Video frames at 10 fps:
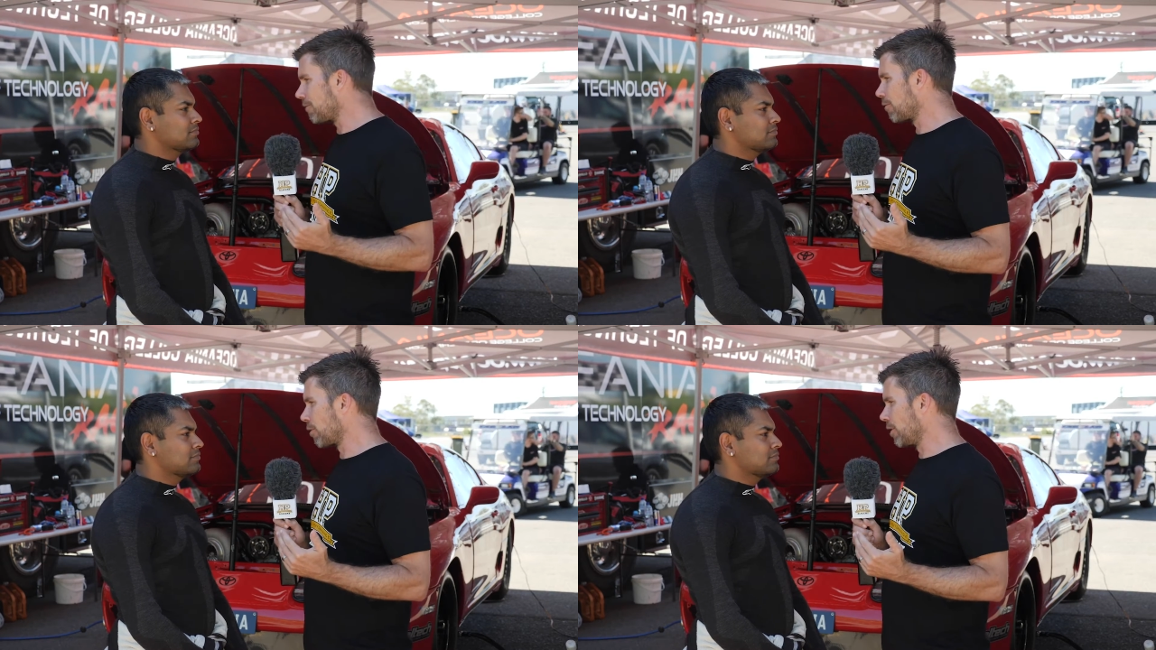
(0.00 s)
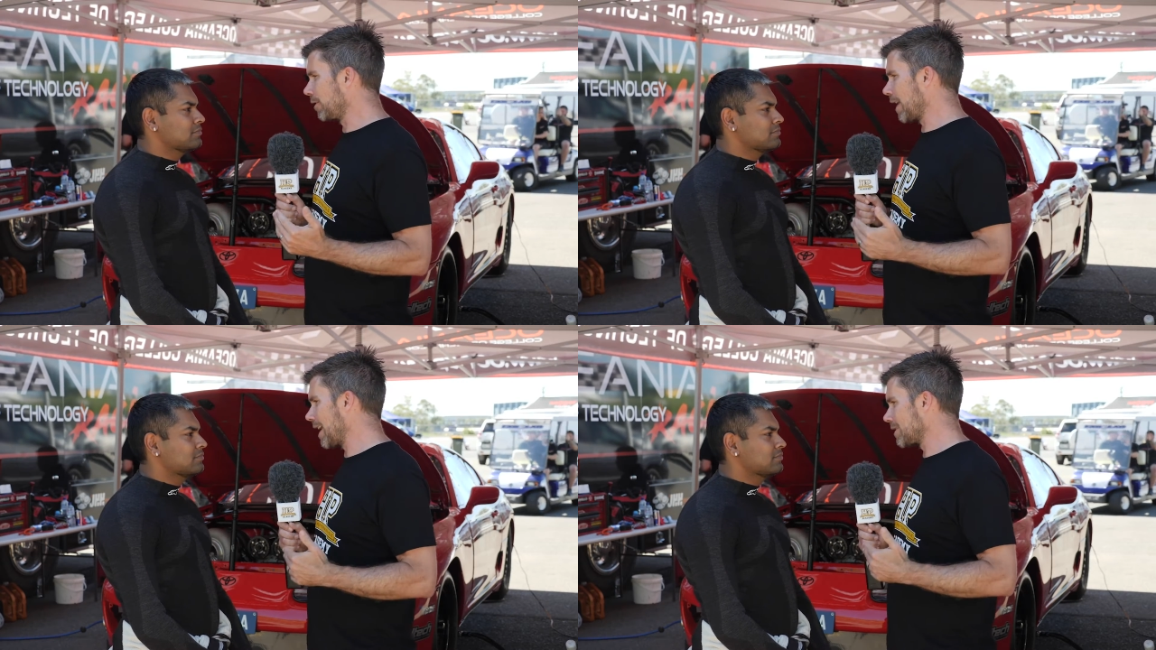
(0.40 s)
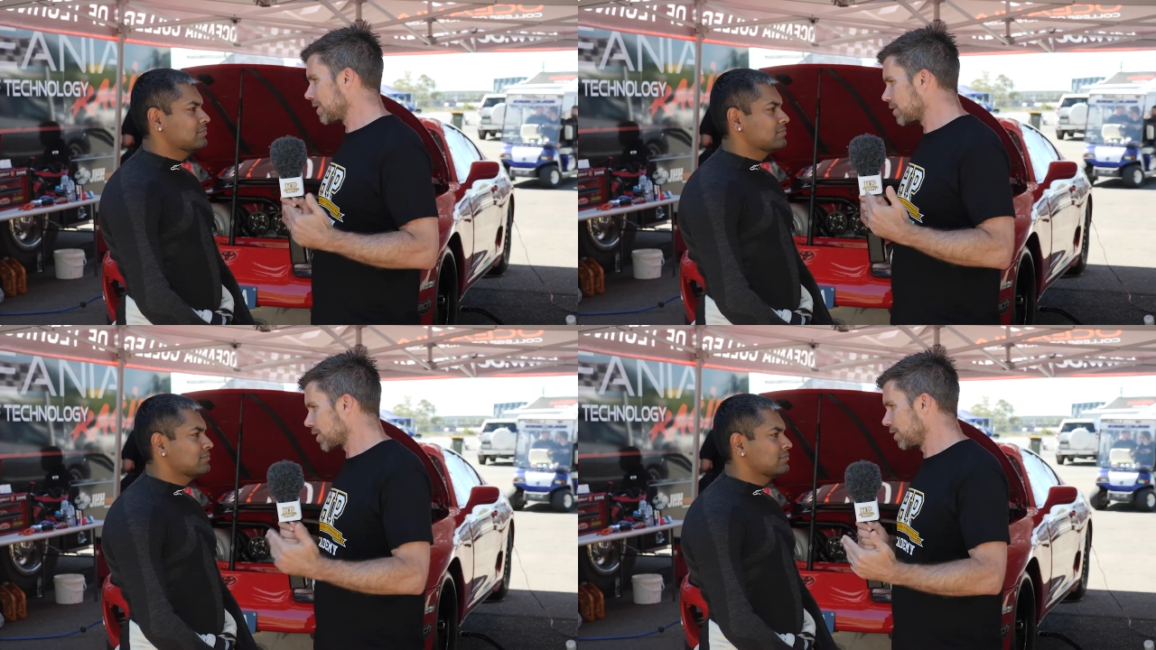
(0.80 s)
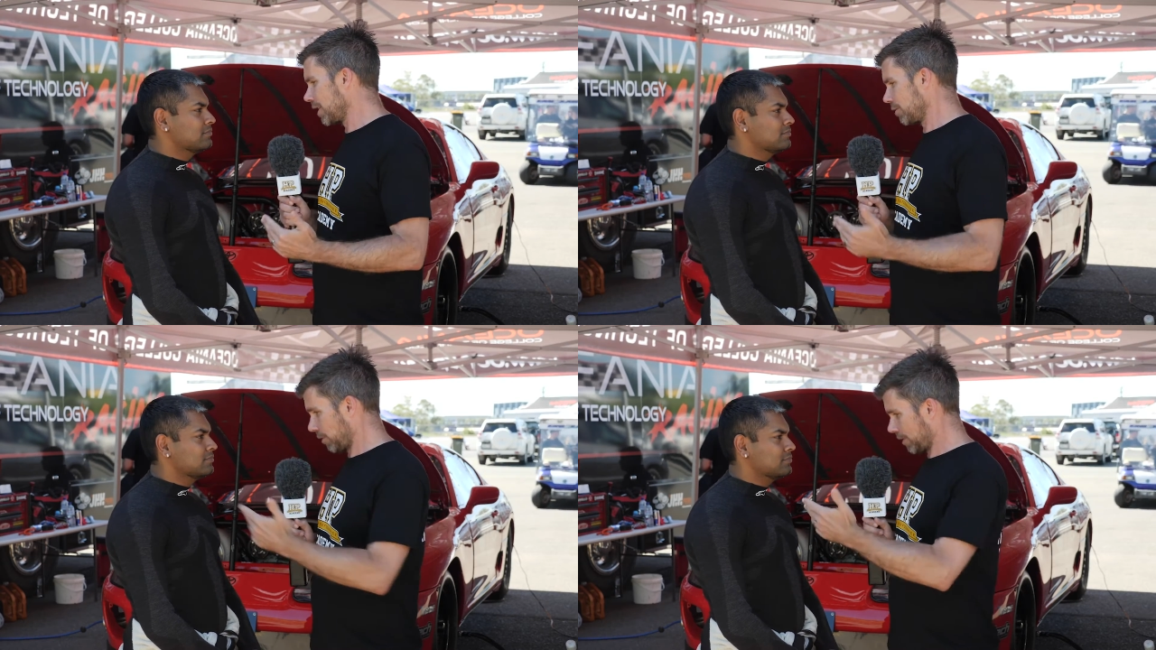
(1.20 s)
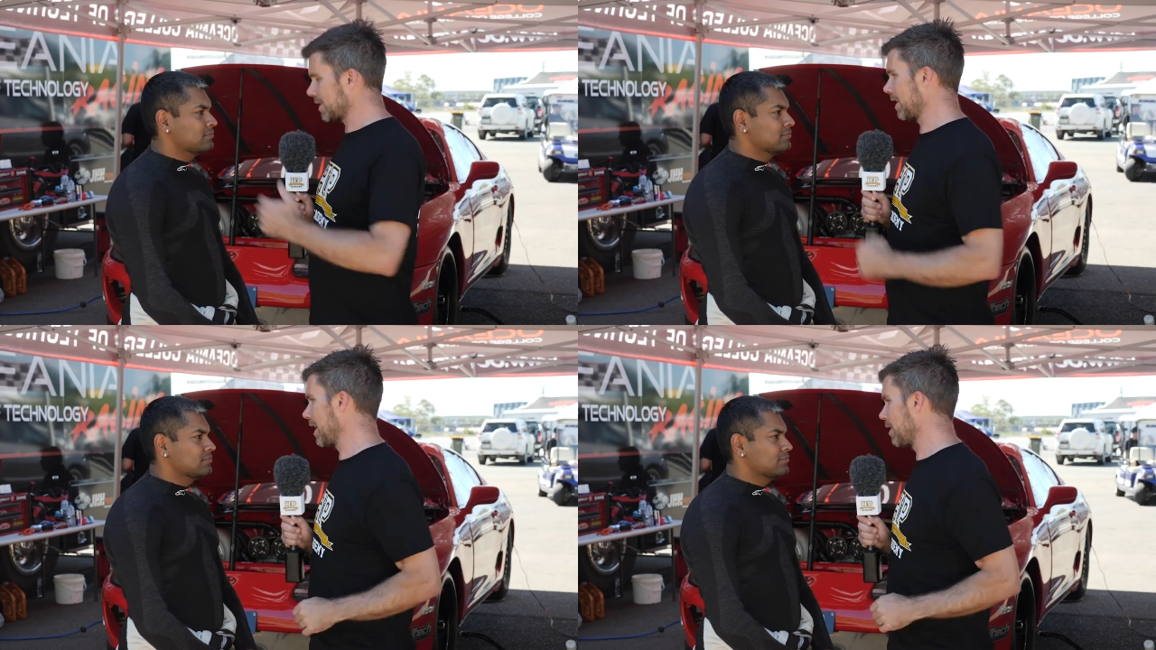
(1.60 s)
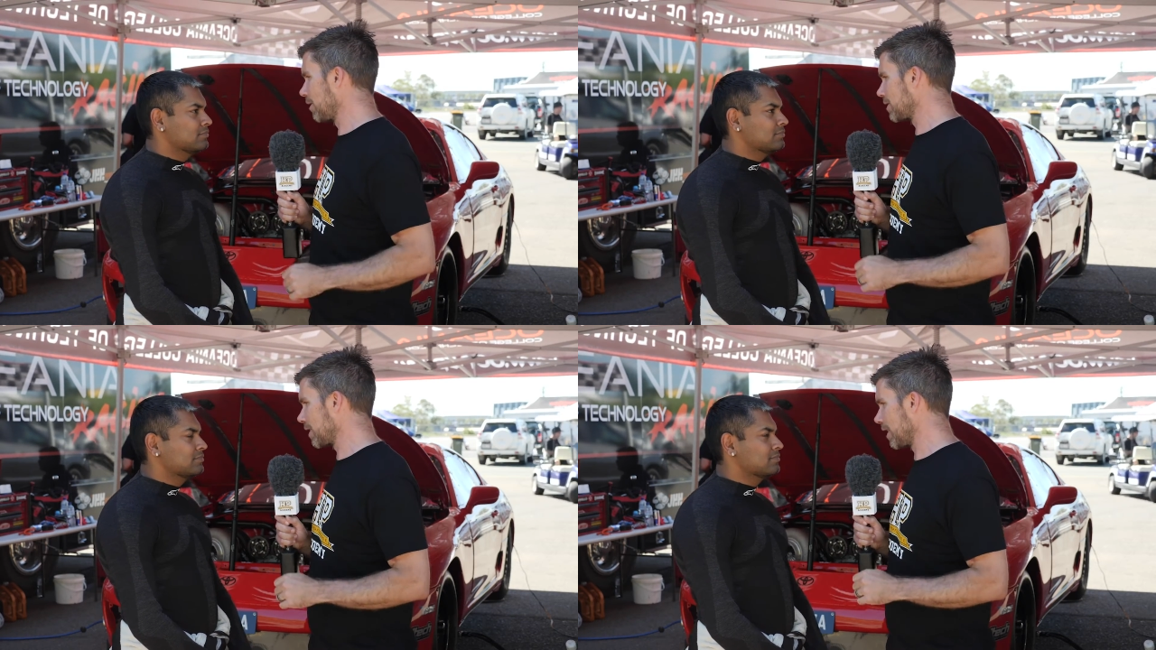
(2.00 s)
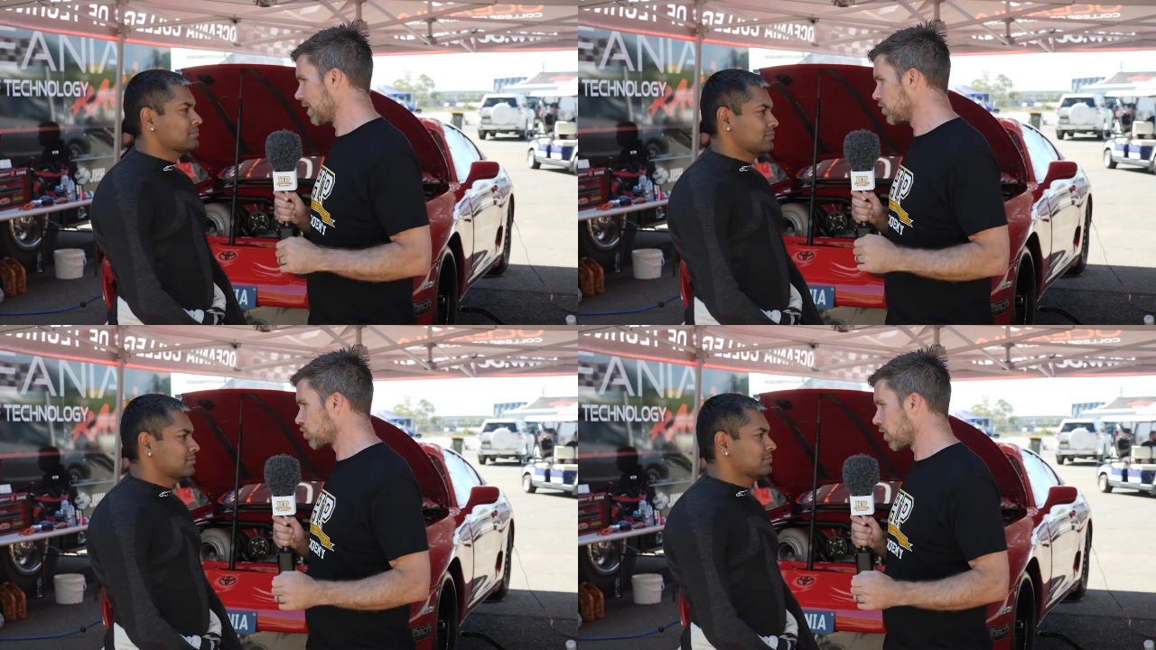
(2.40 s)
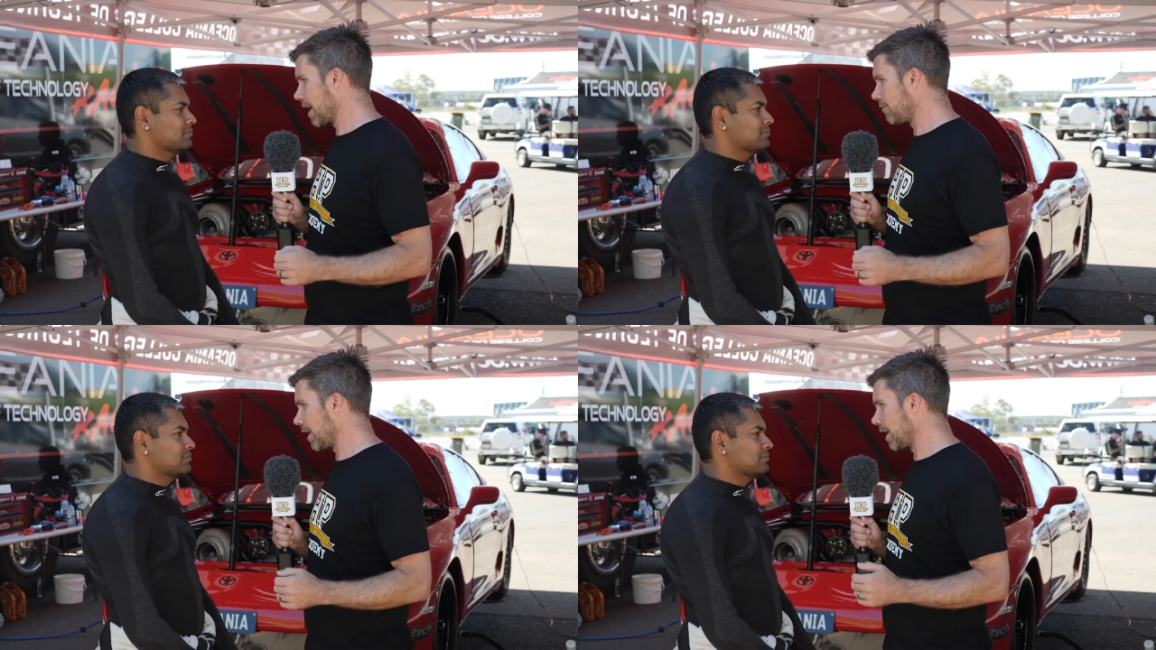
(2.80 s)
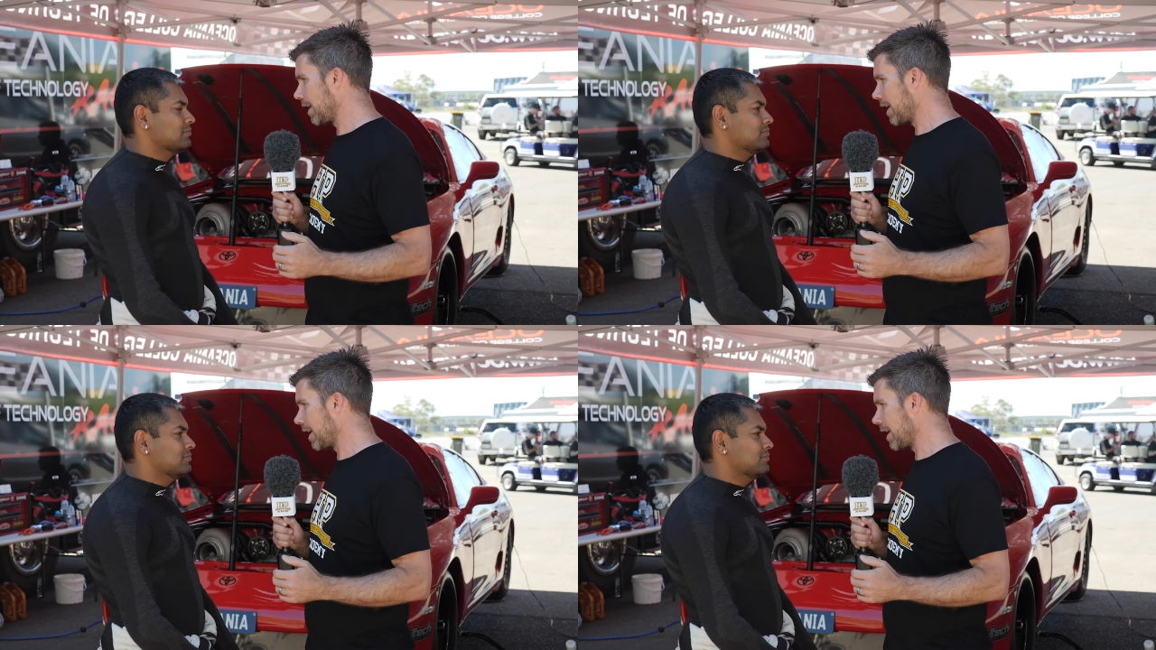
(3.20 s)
Speaker 1: Varun, as a tuner and obviously here as a driver